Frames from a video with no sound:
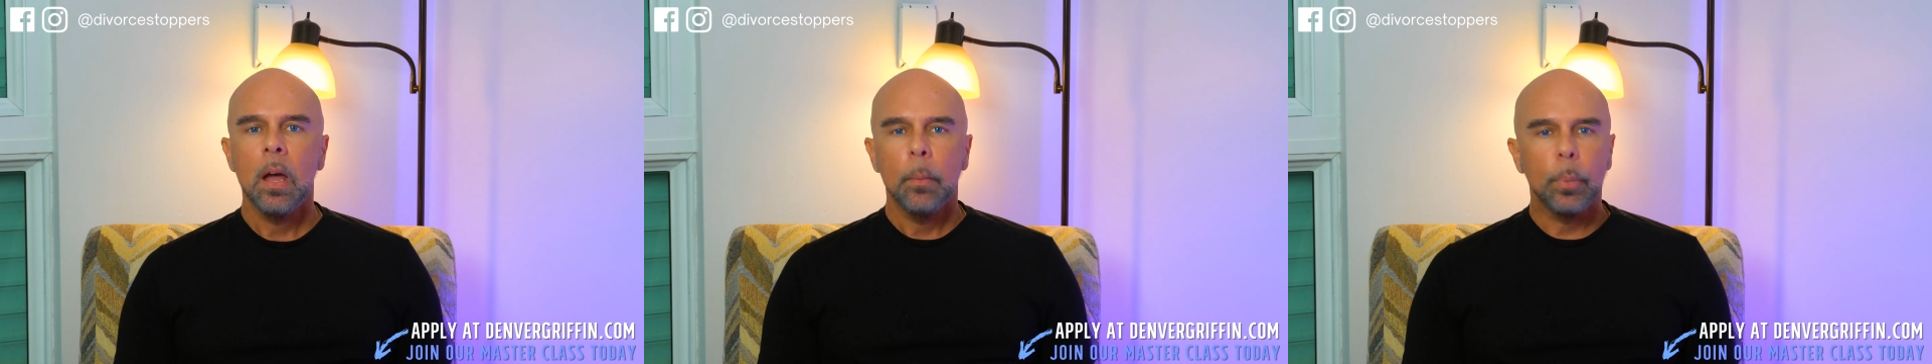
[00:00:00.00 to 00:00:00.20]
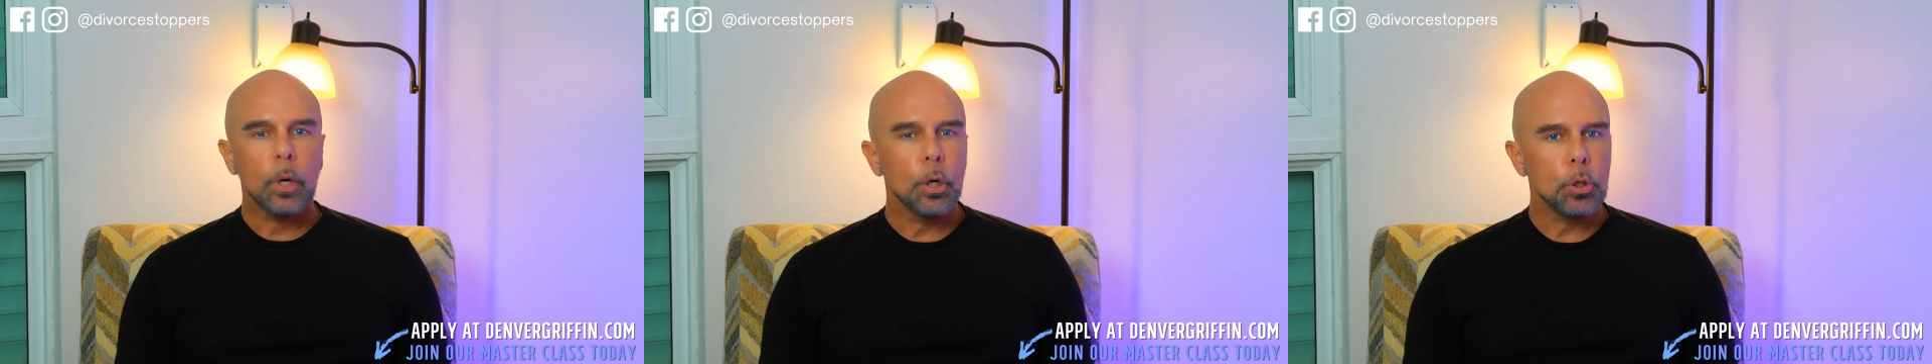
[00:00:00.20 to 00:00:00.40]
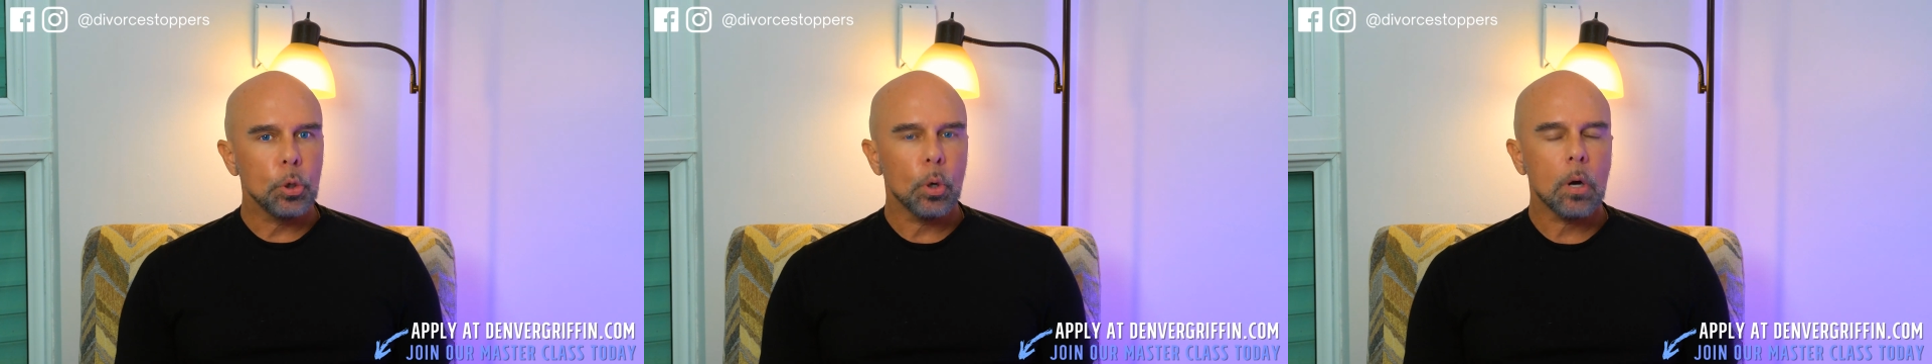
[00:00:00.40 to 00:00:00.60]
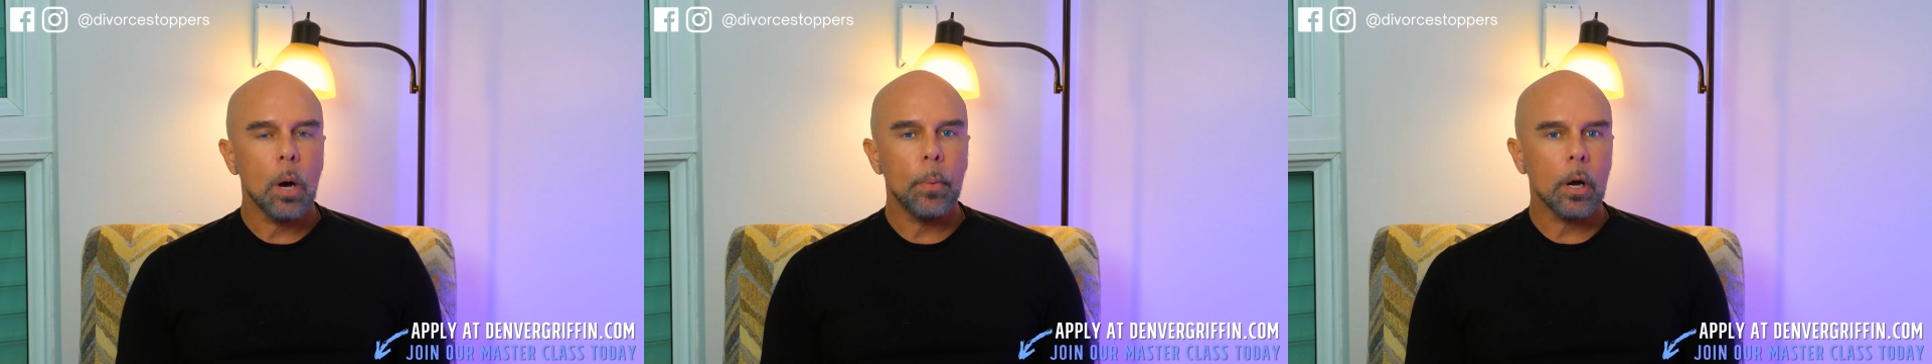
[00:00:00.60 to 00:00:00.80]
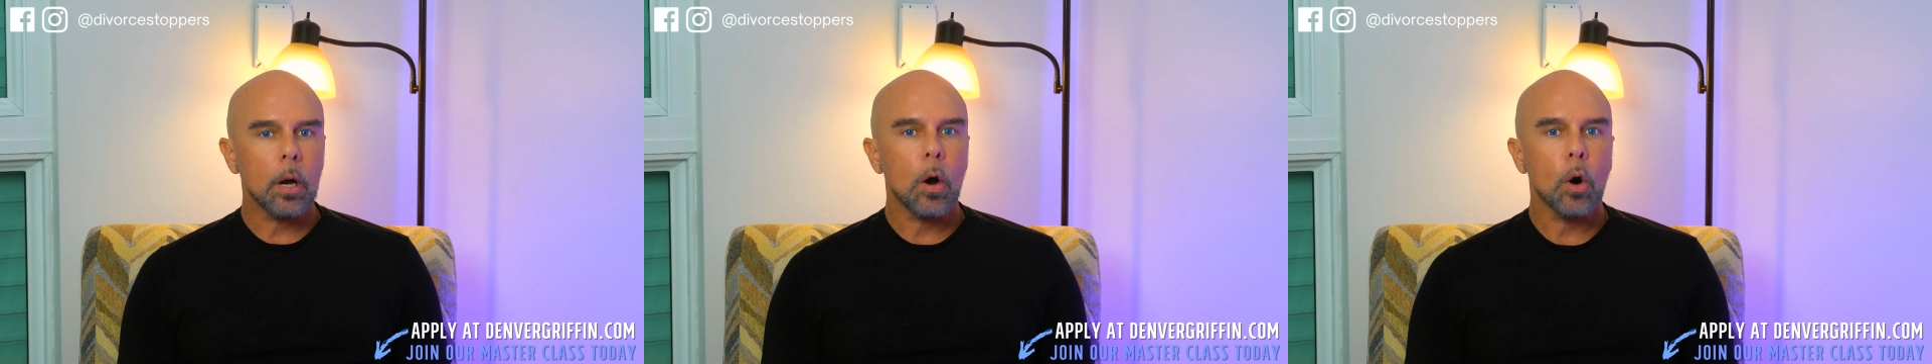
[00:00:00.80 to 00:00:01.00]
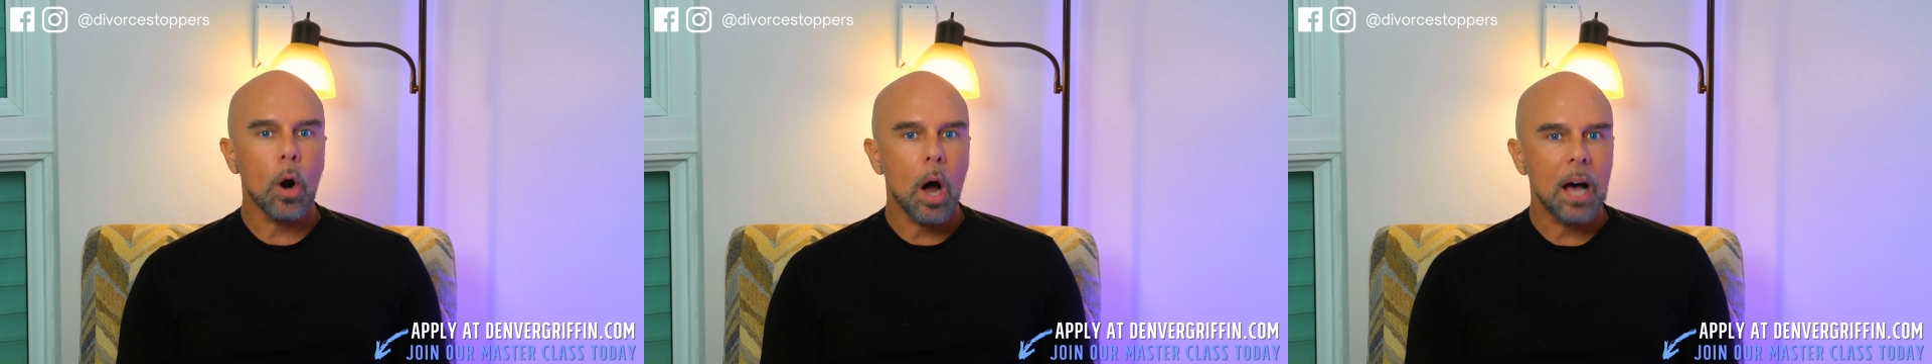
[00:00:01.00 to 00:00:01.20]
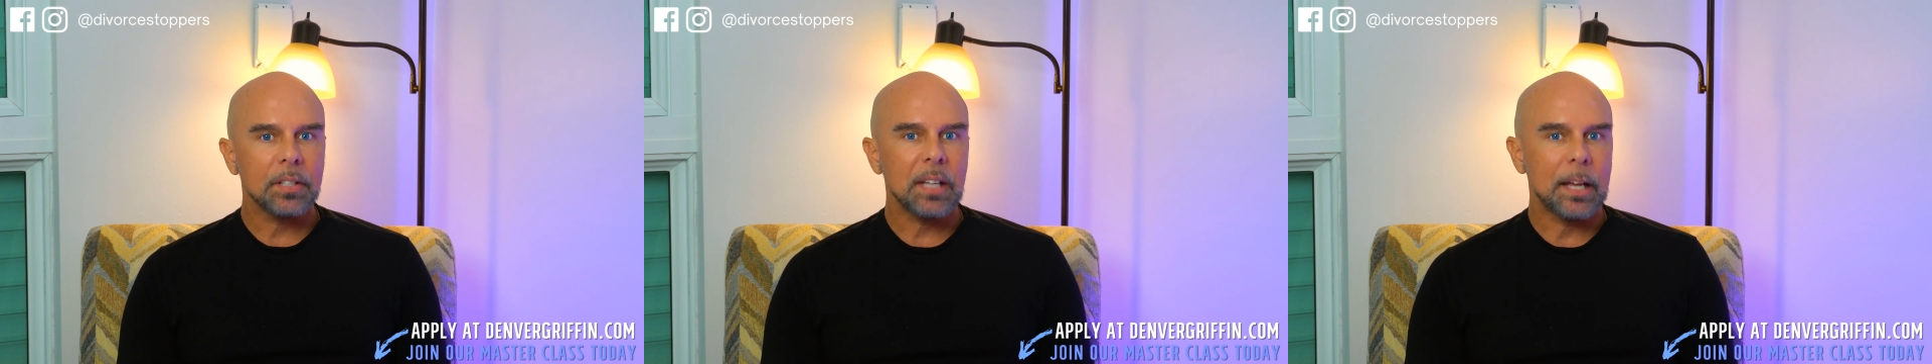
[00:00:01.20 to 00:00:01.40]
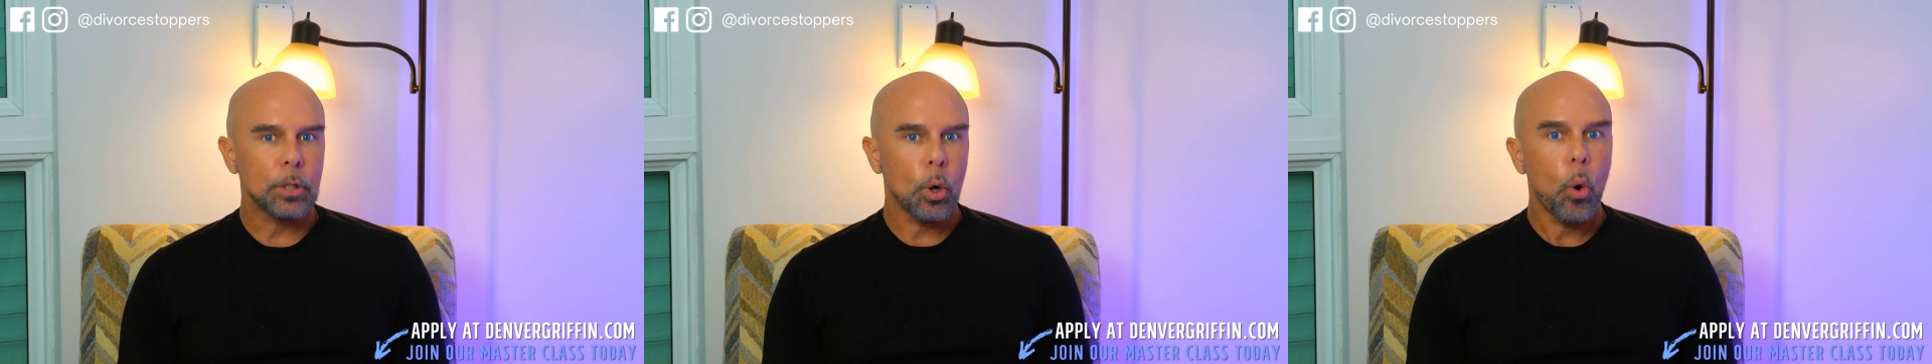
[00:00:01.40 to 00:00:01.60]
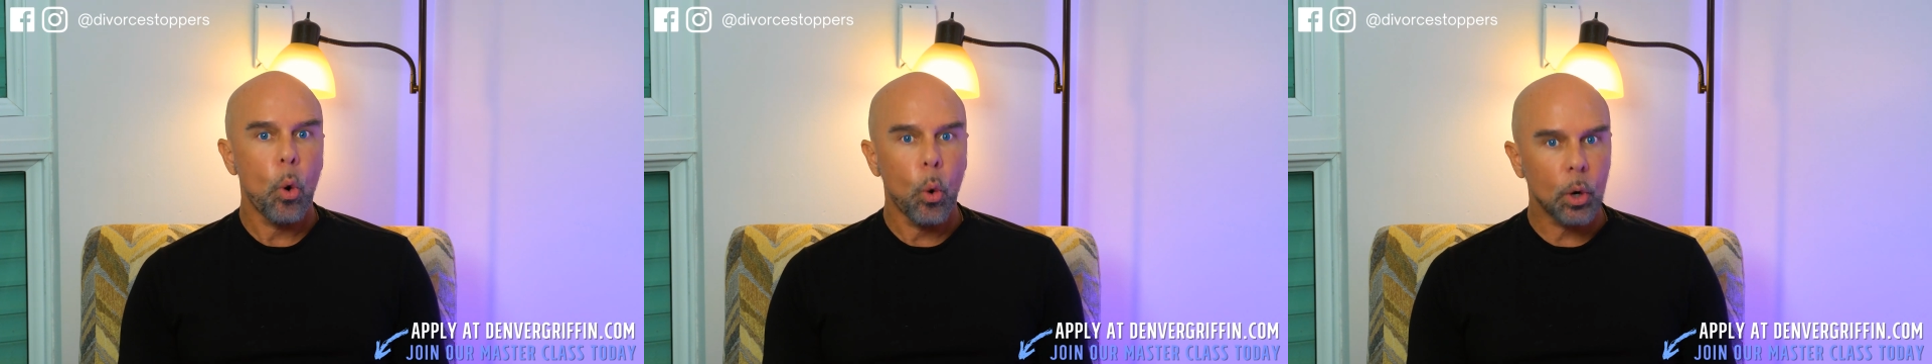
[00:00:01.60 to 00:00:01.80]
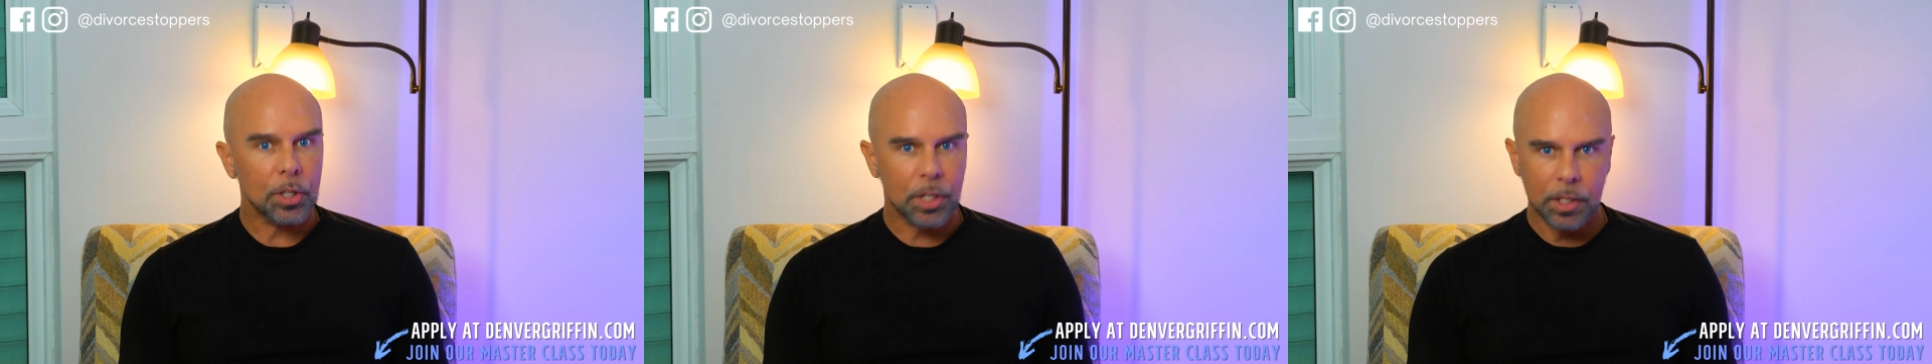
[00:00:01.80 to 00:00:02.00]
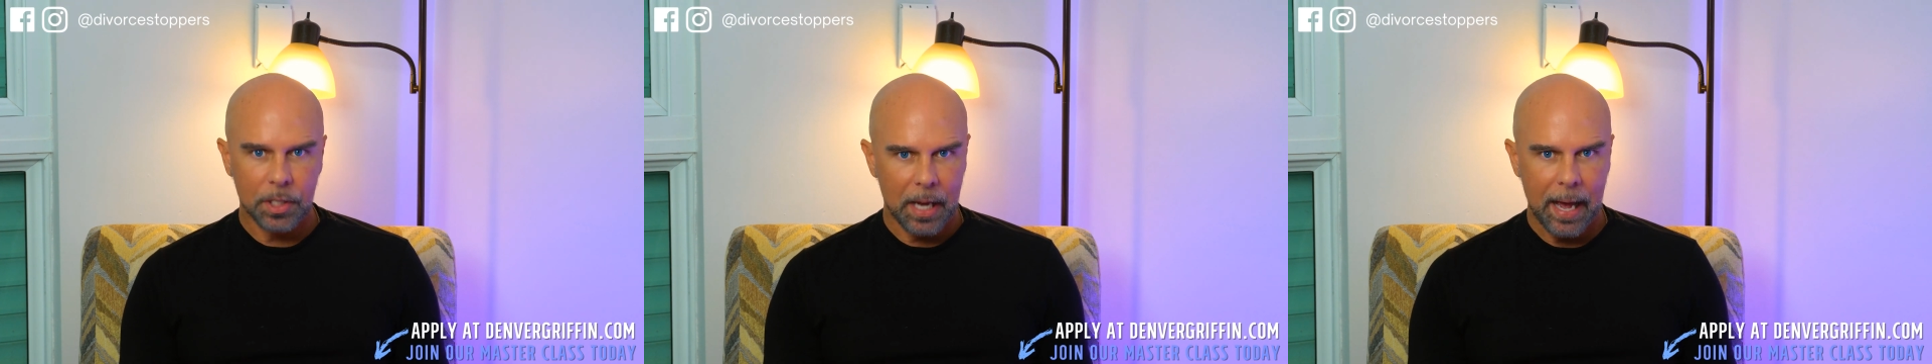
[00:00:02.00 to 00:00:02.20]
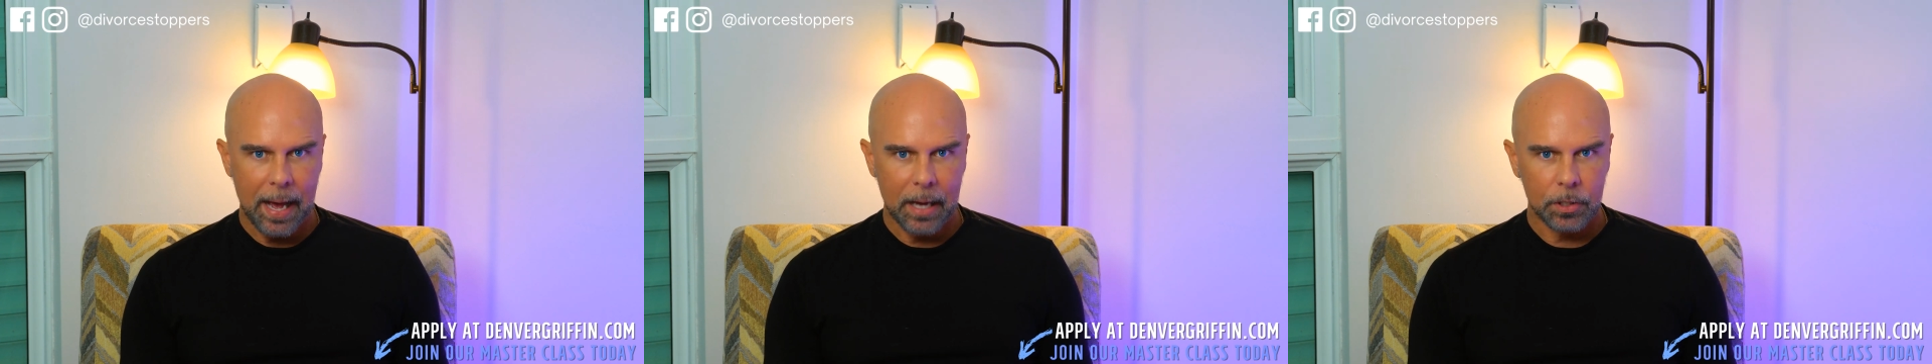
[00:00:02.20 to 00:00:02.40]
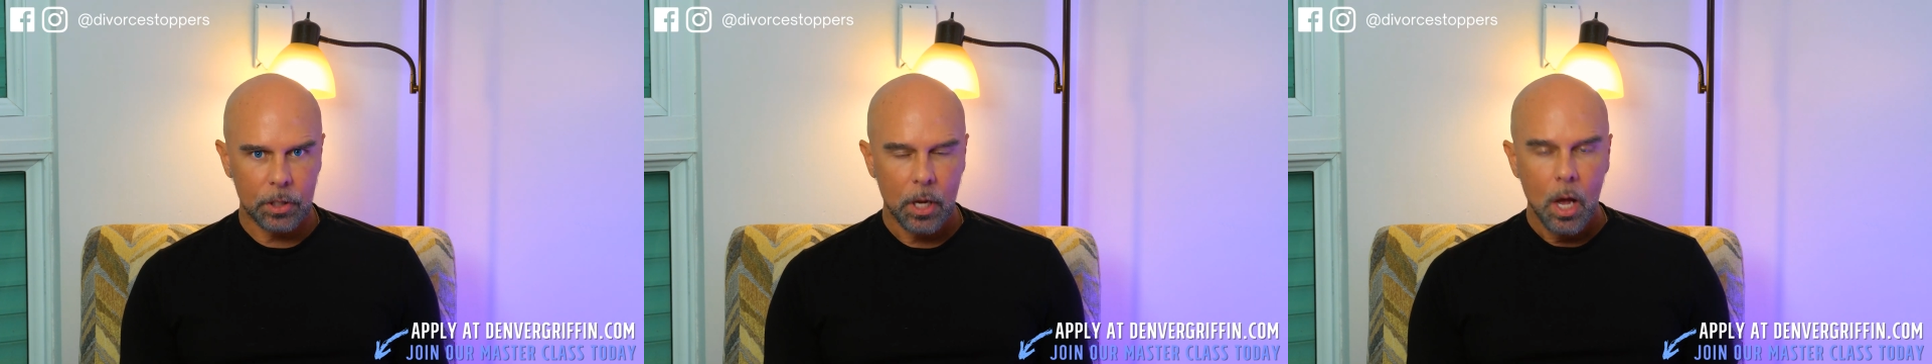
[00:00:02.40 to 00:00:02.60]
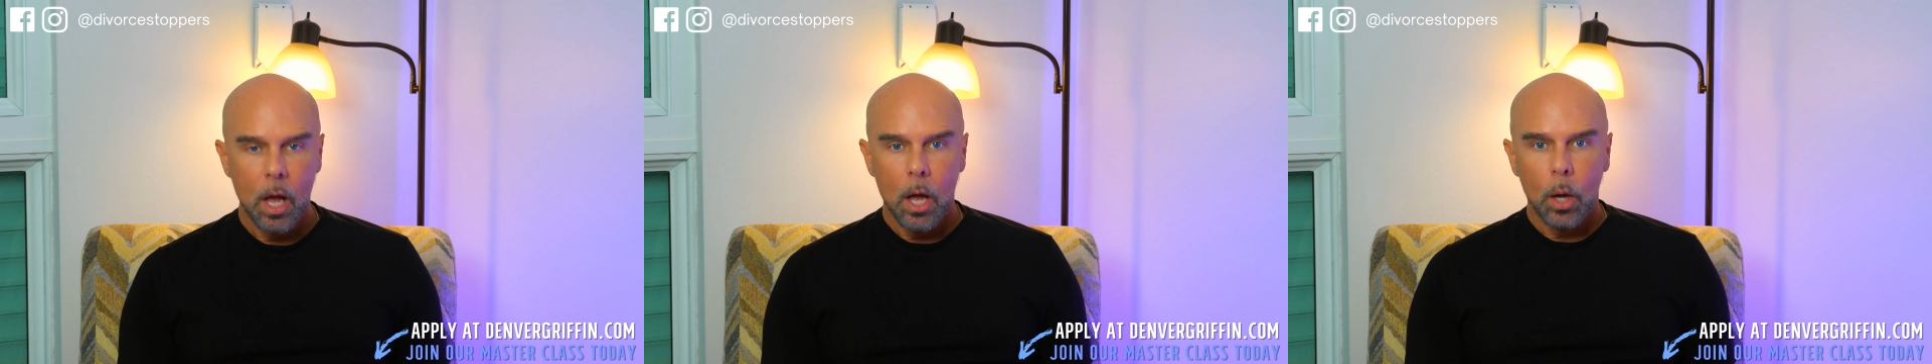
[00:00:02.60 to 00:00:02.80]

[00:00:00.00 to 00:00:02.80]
because you'll come across as a horse's ass.